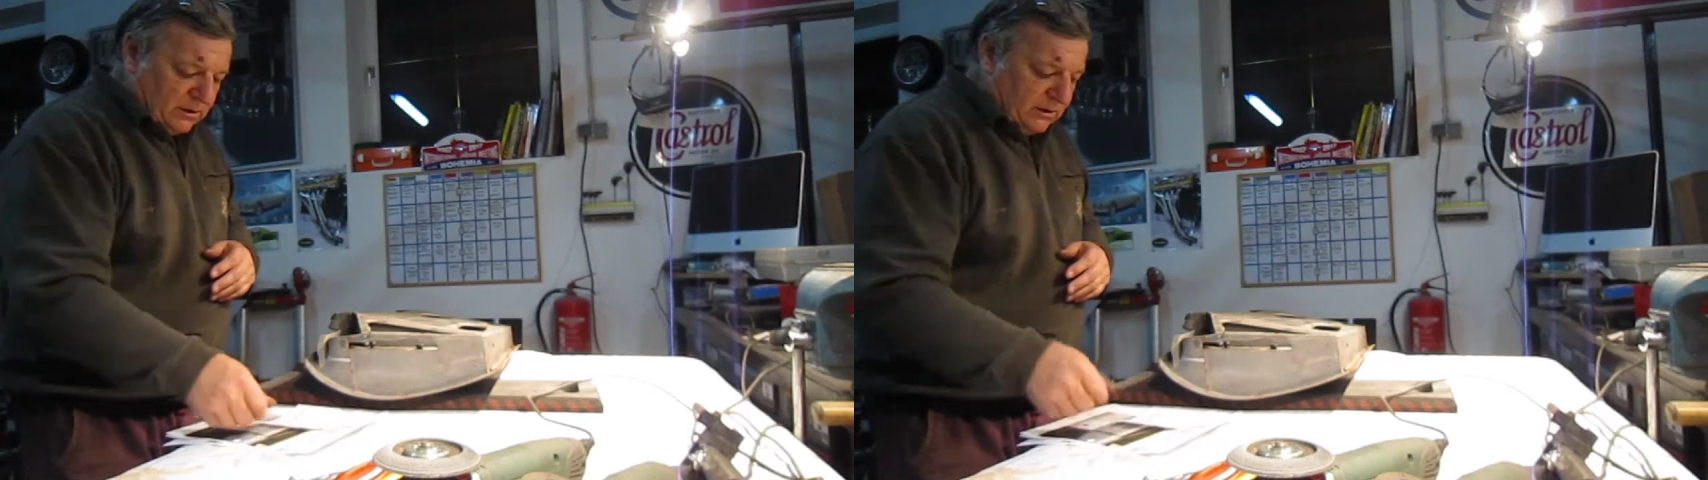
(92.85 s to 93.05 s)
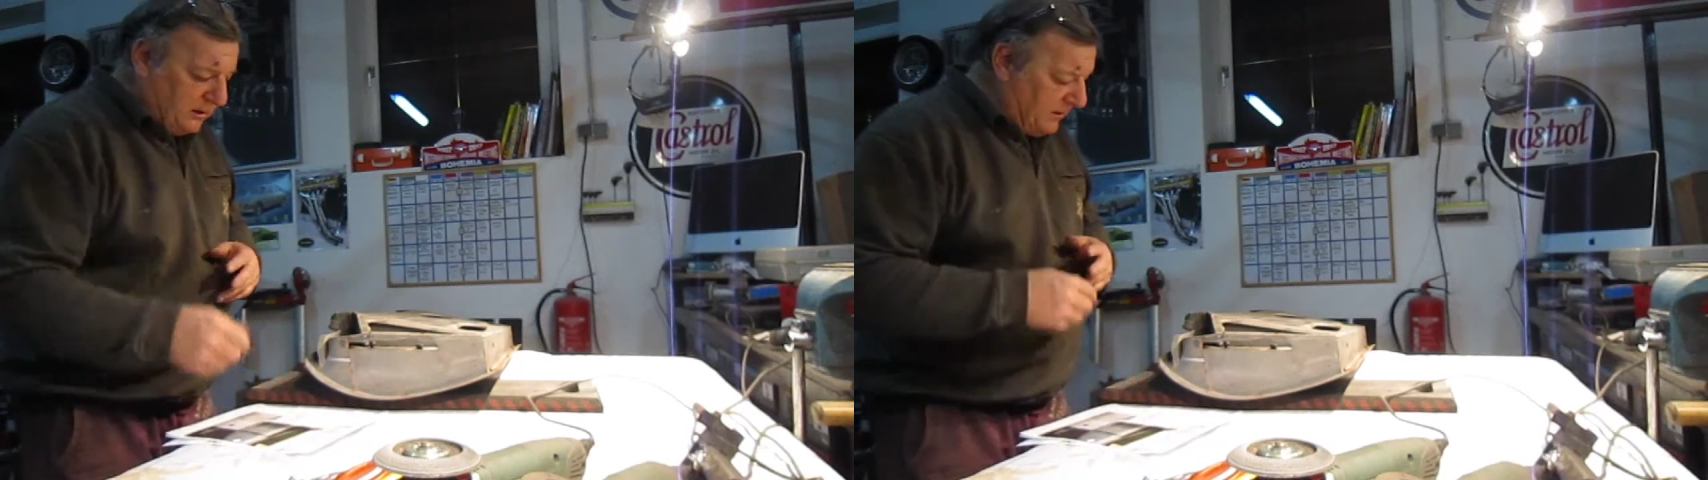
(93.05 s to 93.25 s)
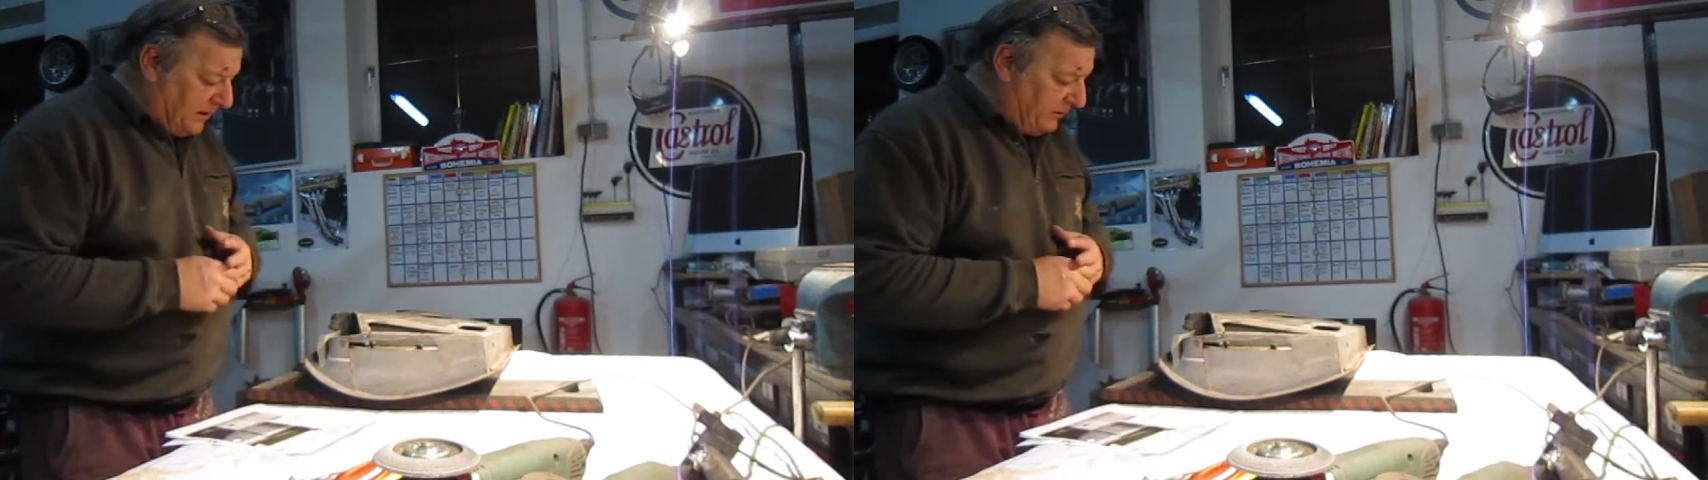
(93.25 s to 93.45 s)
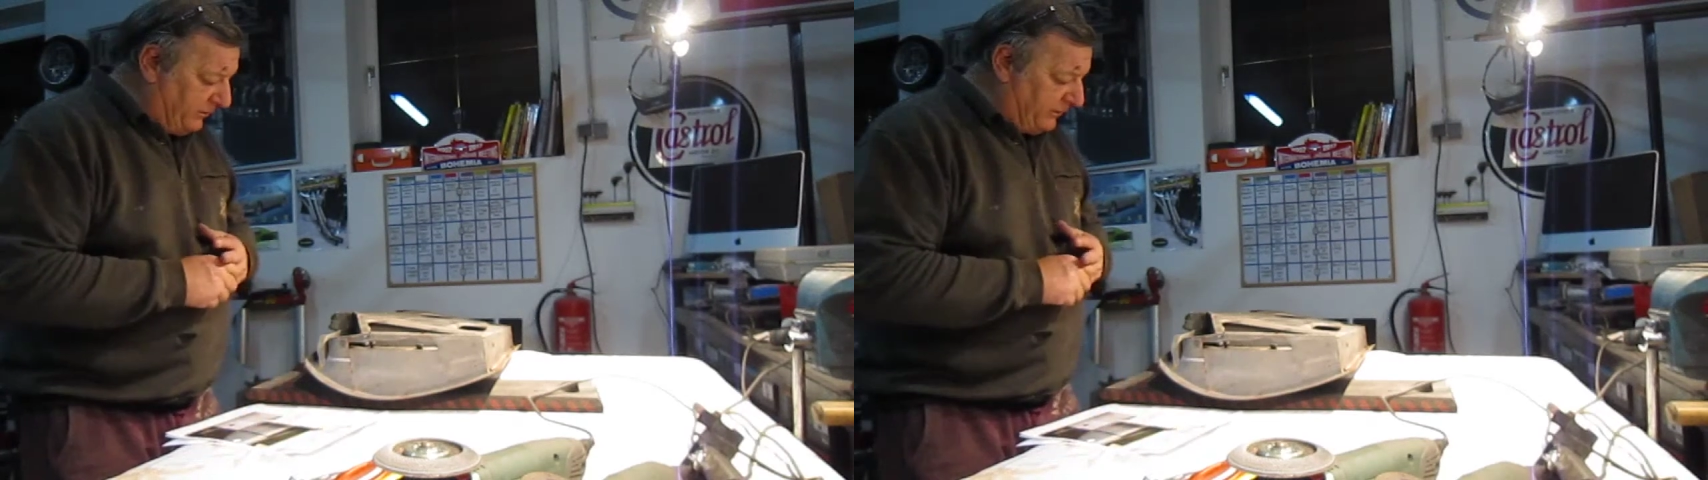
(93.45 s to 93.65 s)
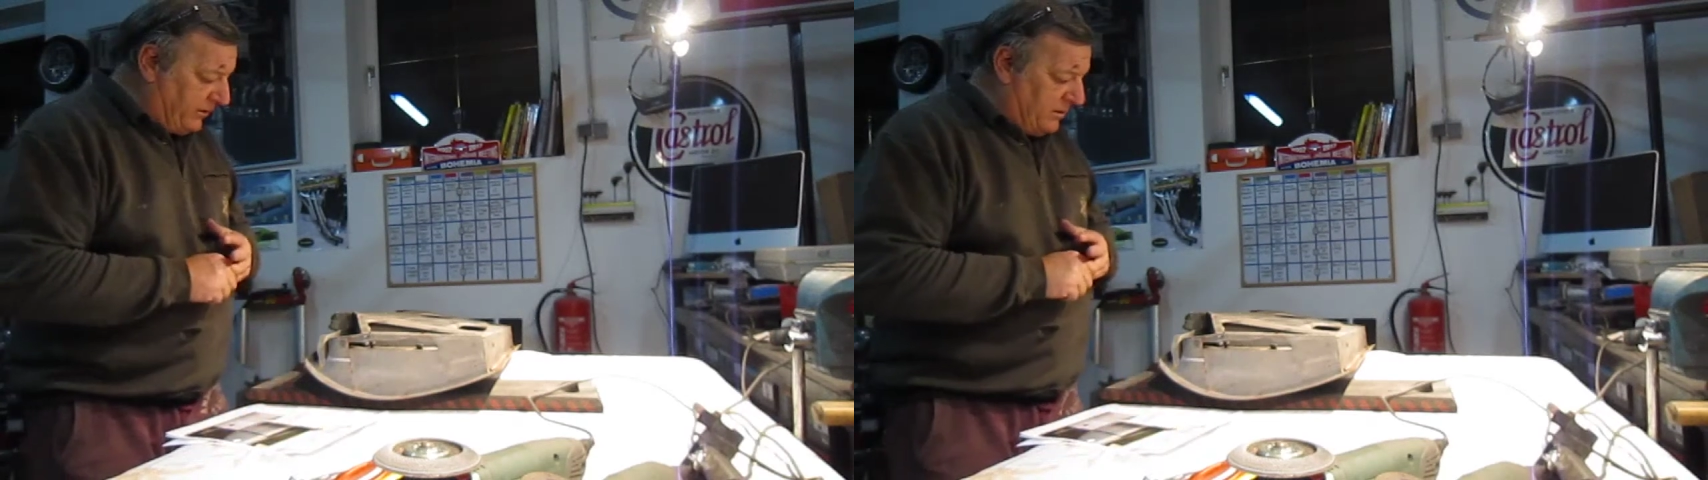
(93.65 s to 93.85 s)
an email
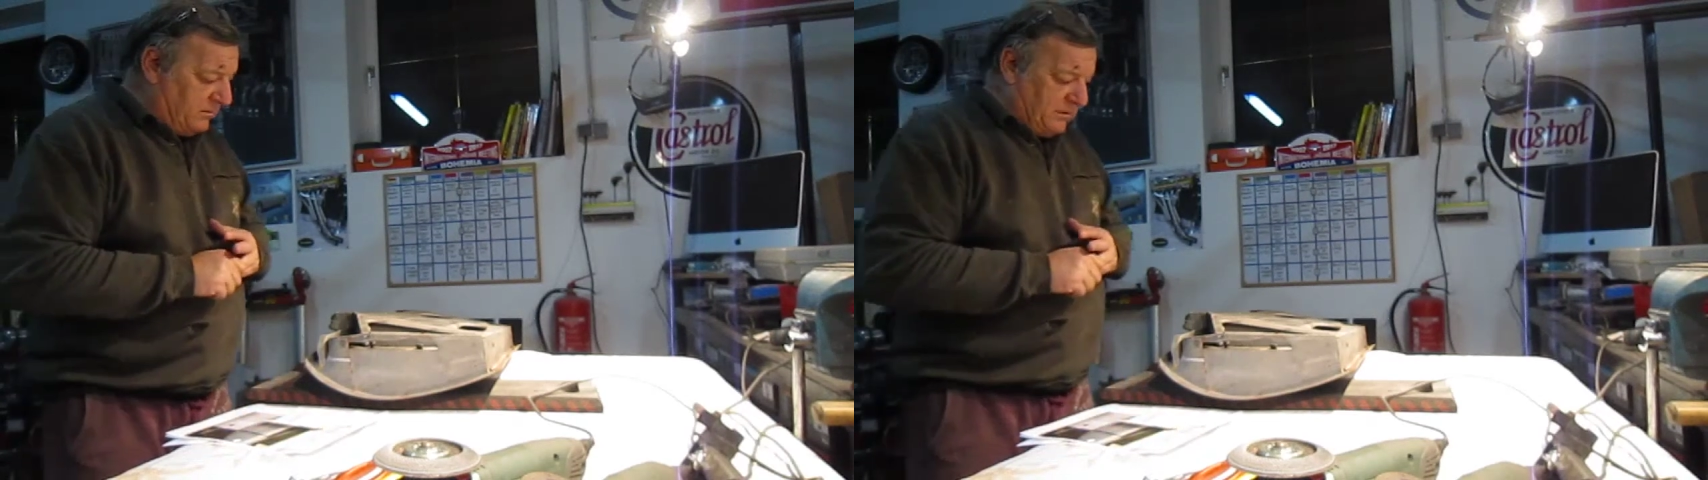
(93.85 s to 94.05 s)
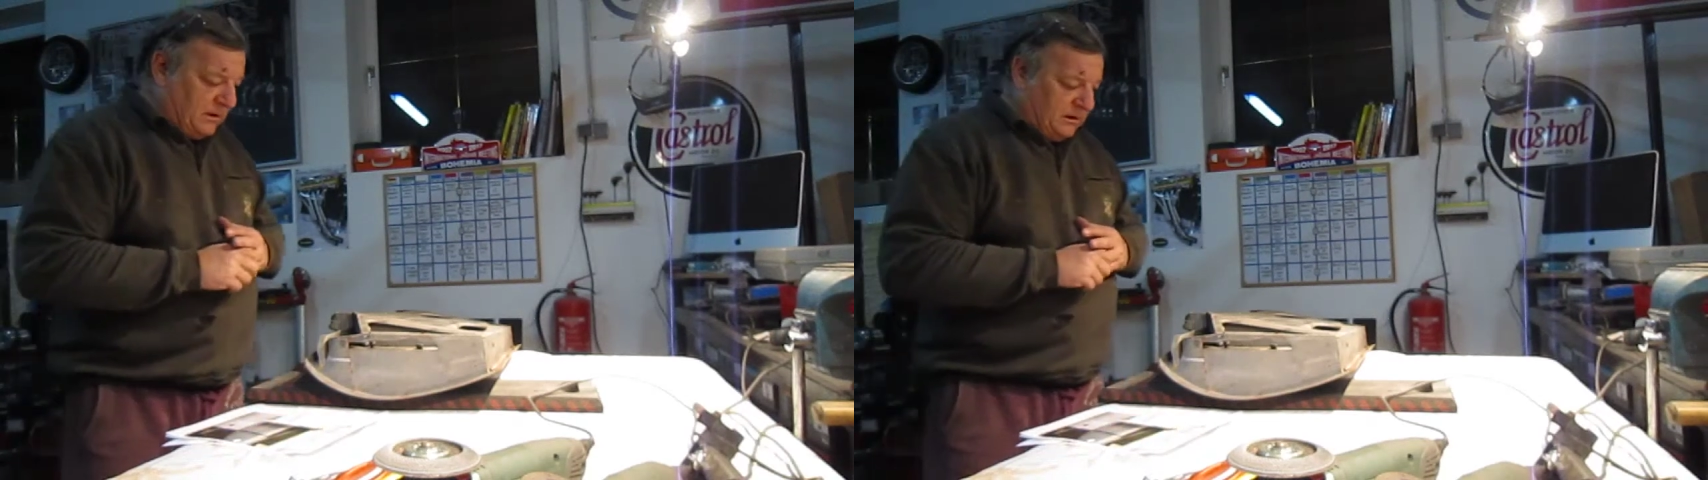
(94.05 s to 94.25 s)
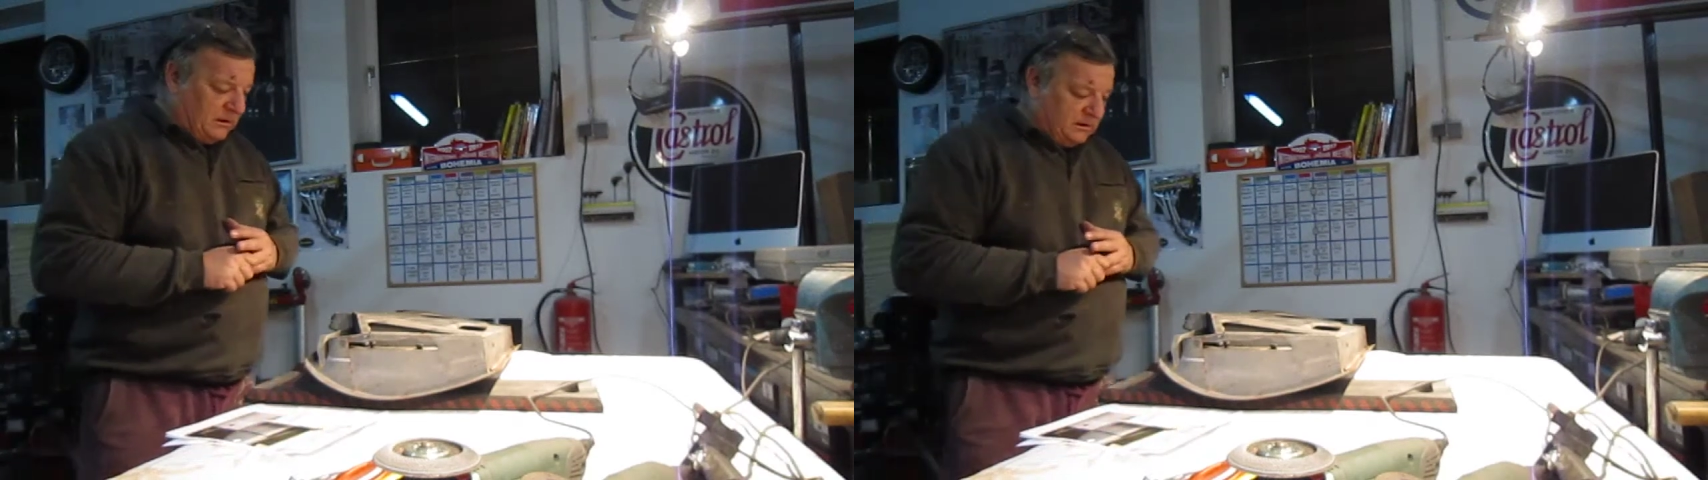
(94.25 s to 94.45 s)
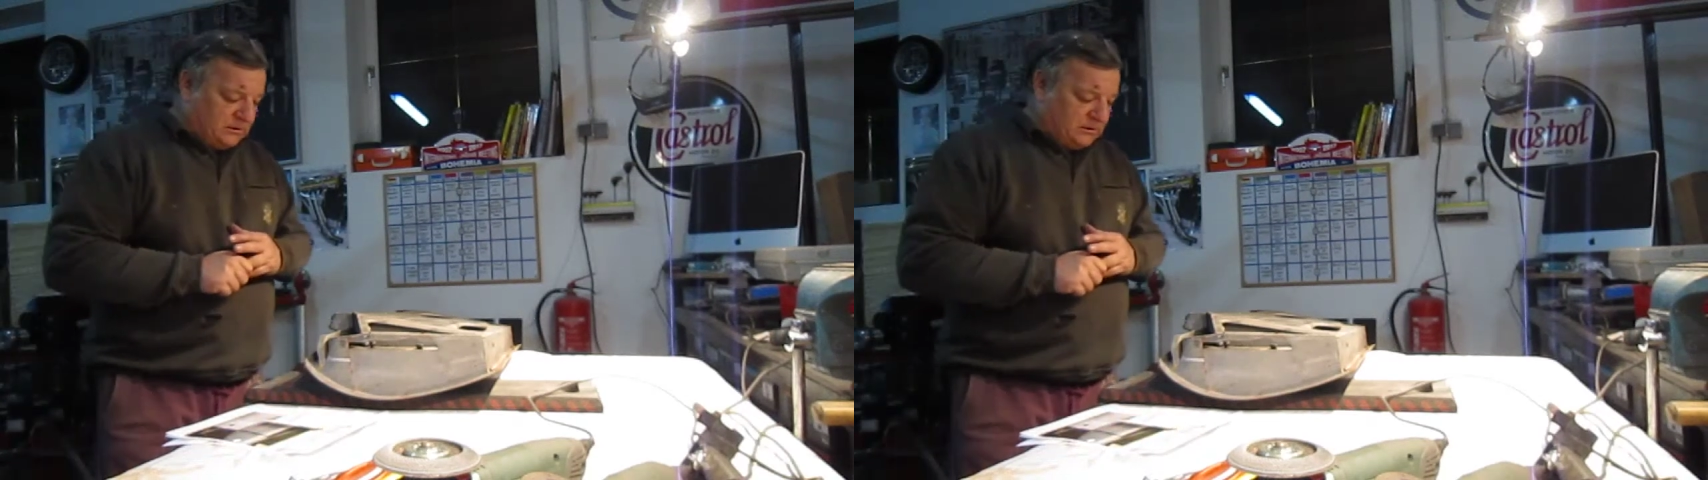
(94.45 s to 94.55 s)
from uh,